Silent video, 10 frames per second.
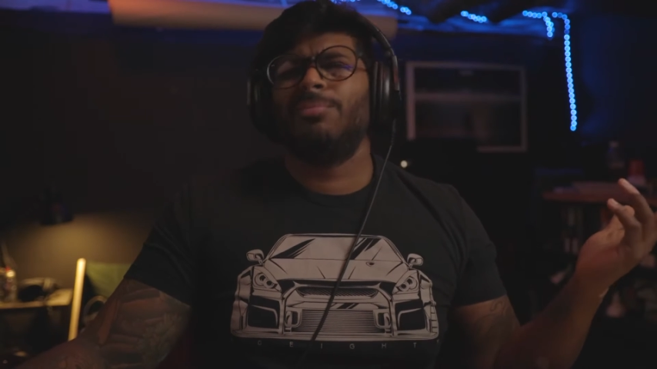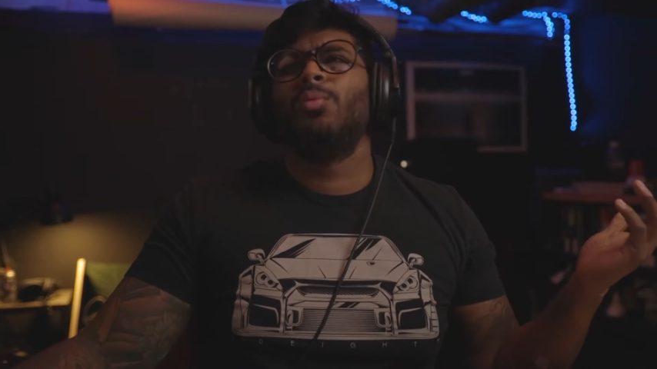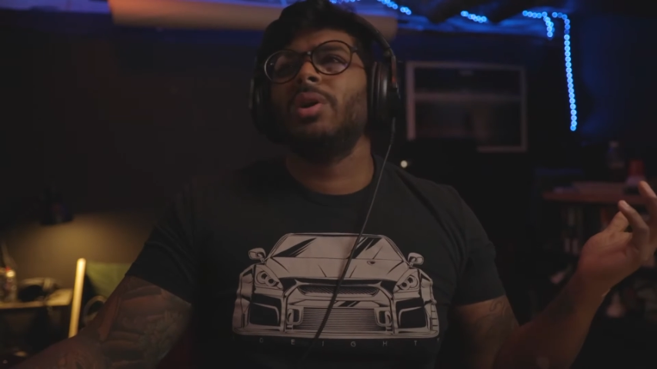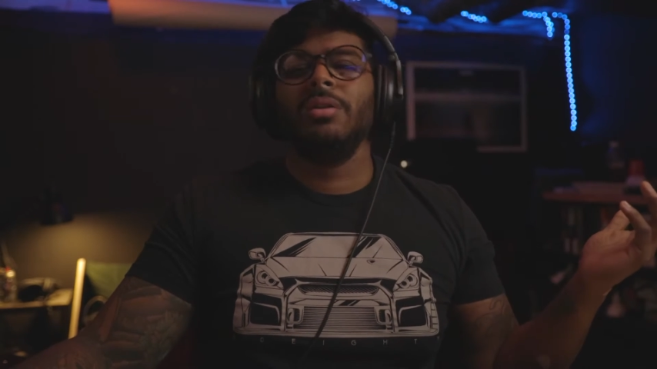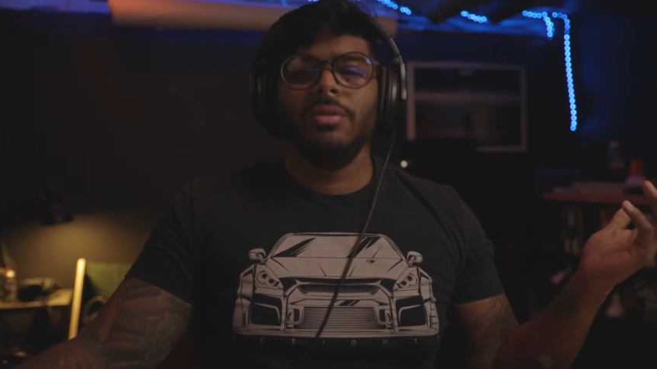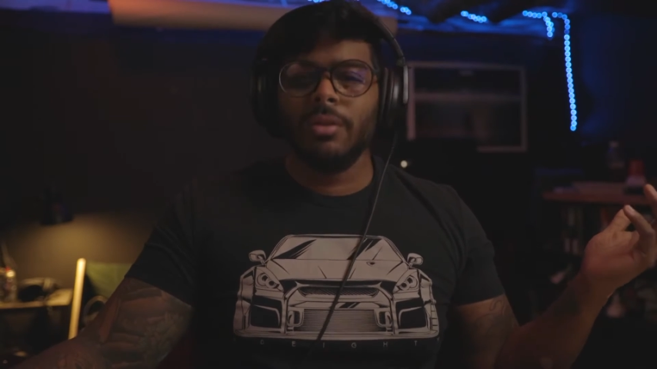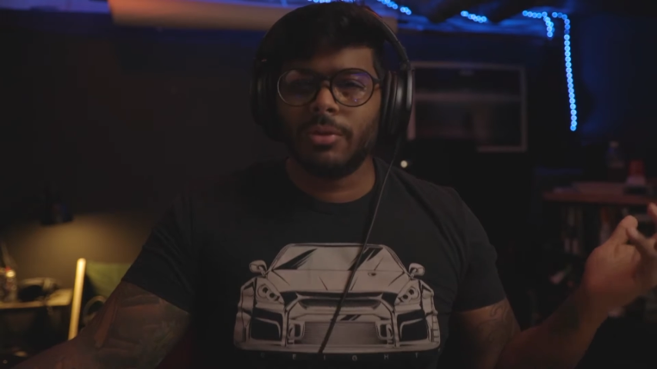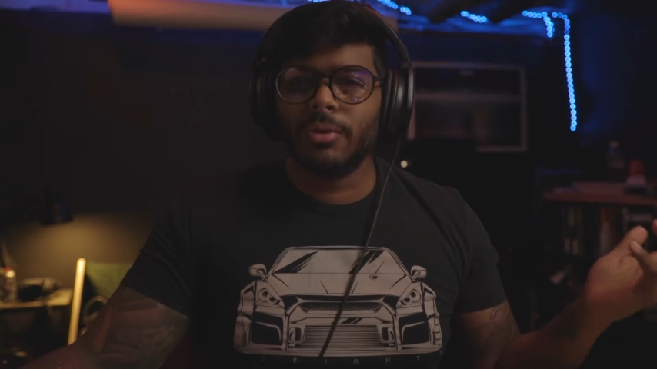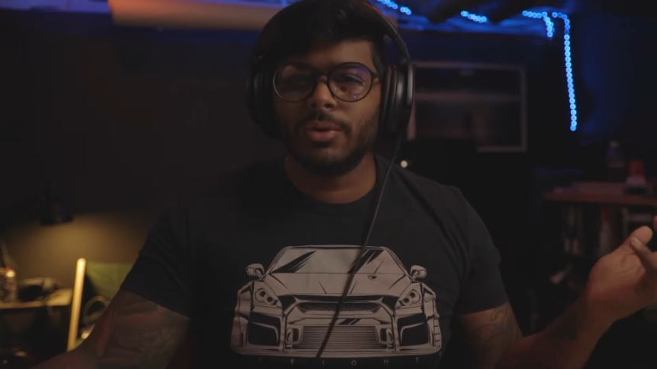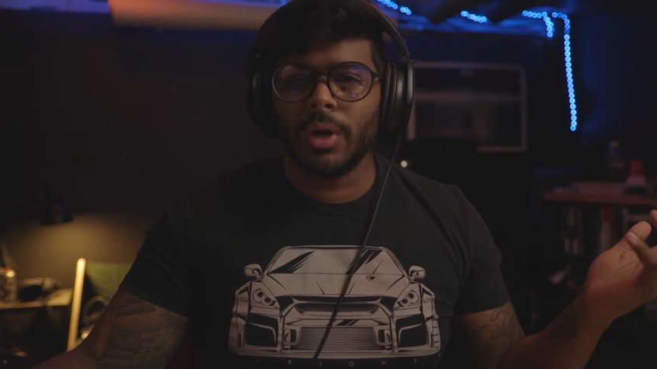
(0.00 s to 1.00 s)
Where did the
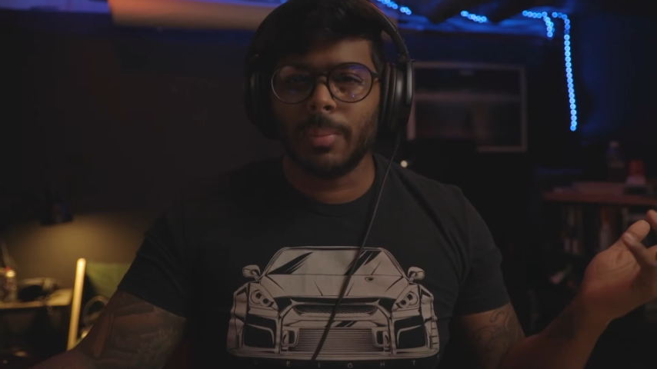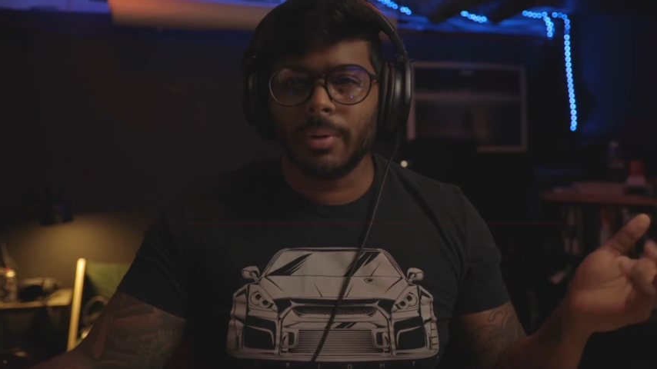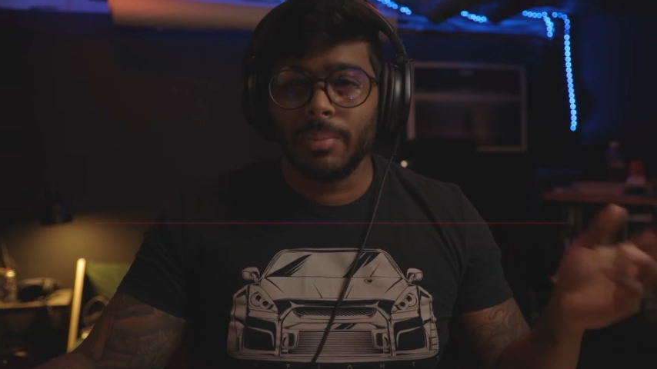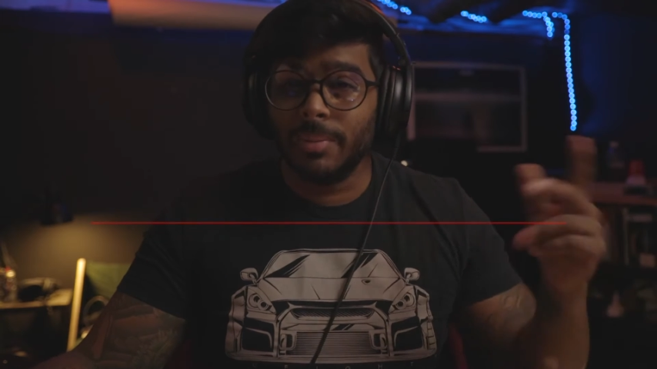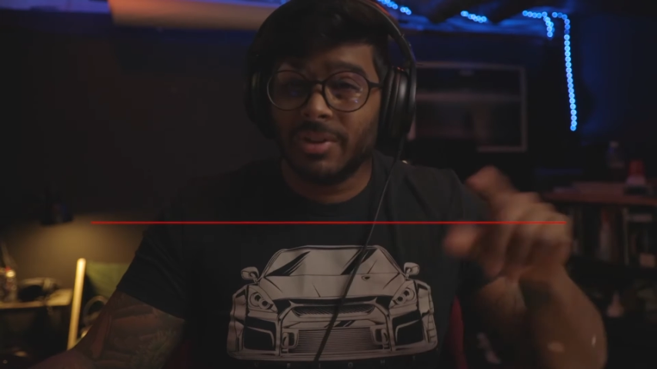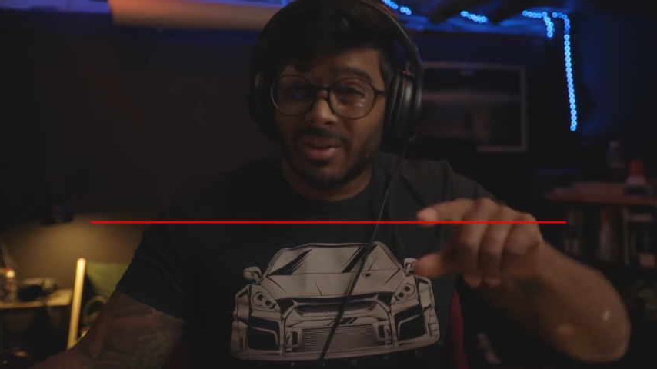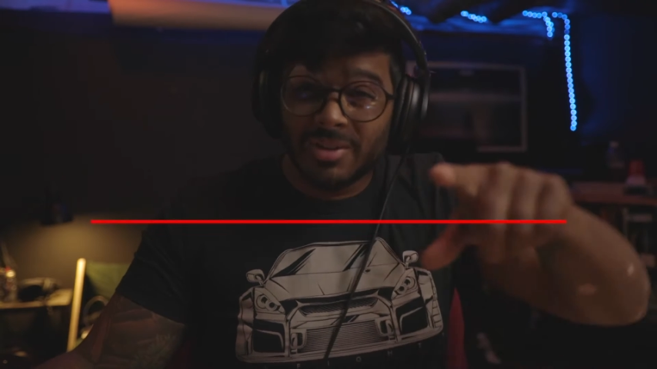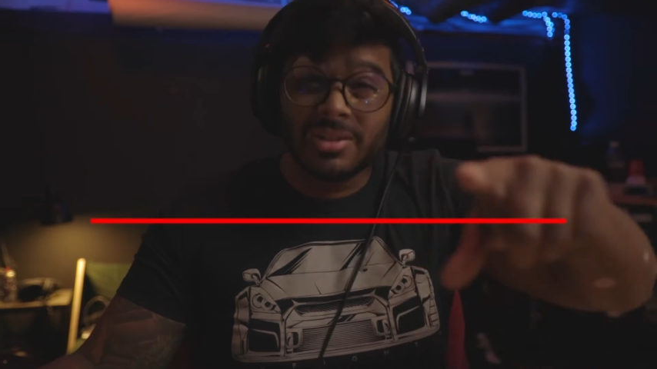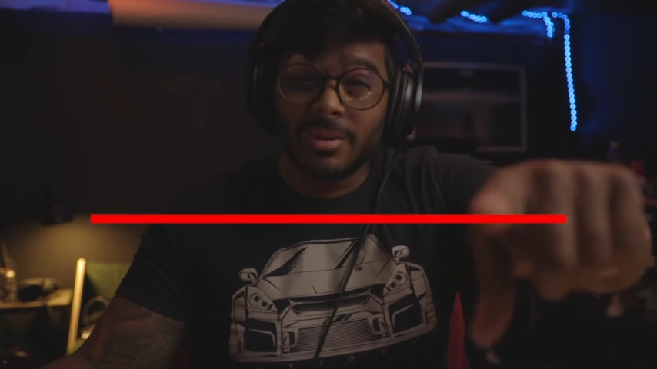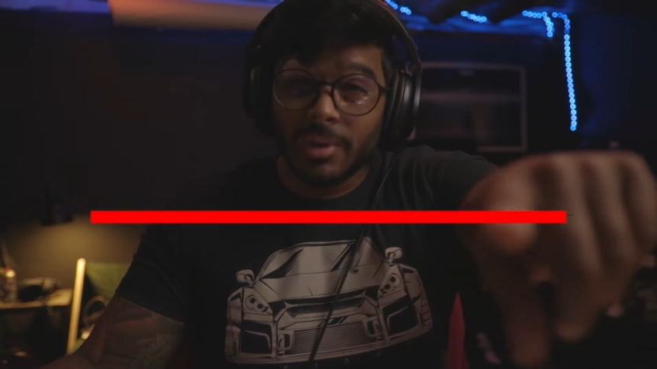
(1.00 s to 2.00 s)
third drop come? Maybe there
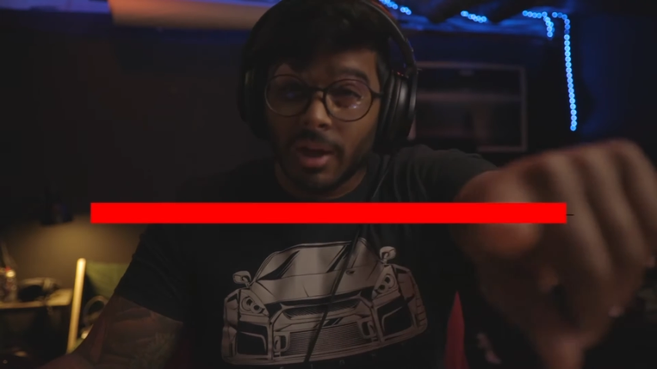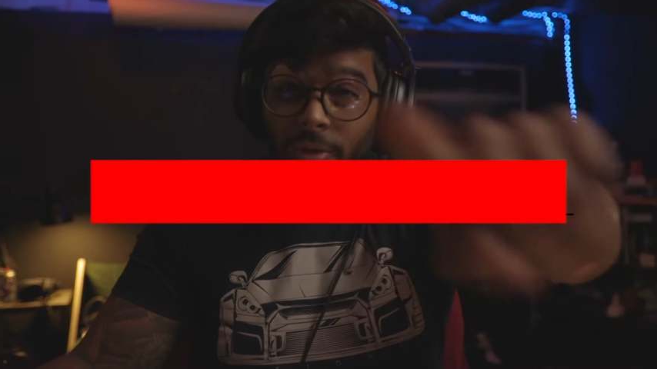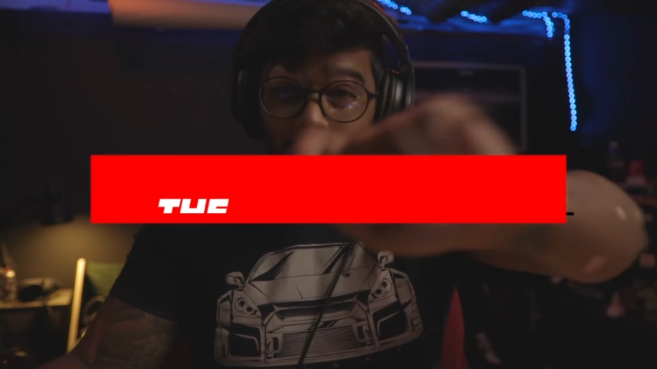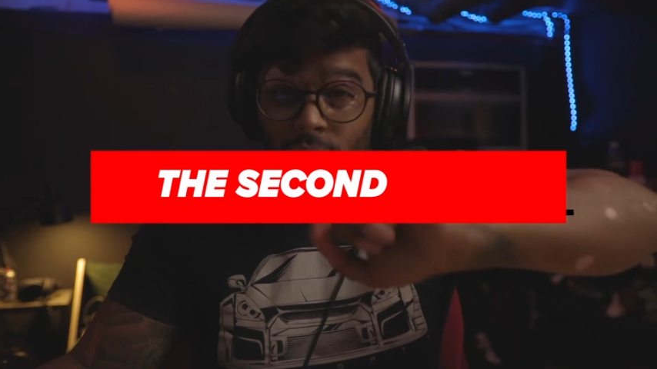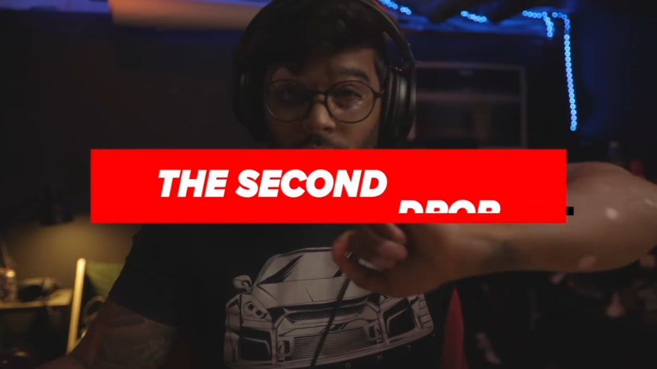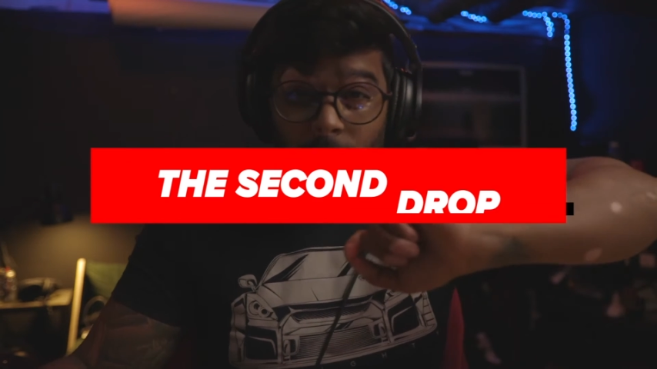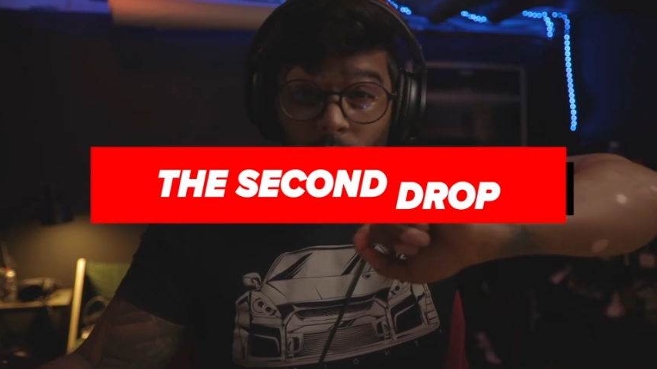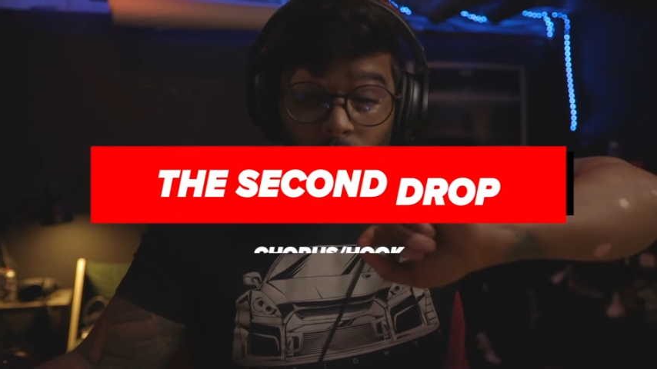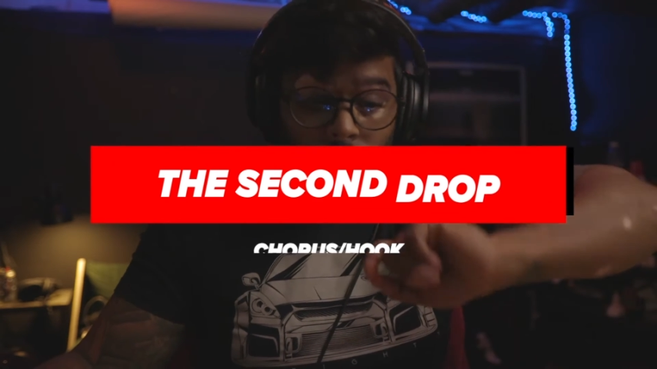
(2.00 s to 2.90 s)
is going to be a third drop. Who